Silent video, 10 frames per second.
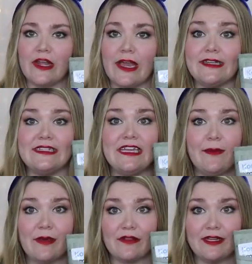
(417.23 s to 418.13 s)
that I
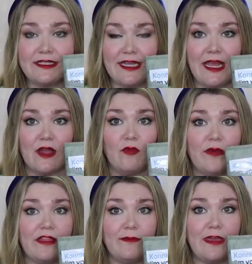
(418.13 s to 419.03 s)
typically take
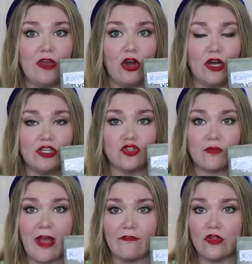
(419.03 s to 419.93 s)
with me on
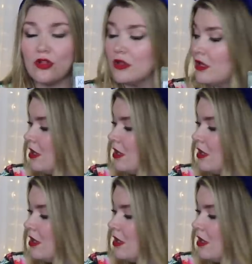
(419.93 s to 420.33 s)
travel.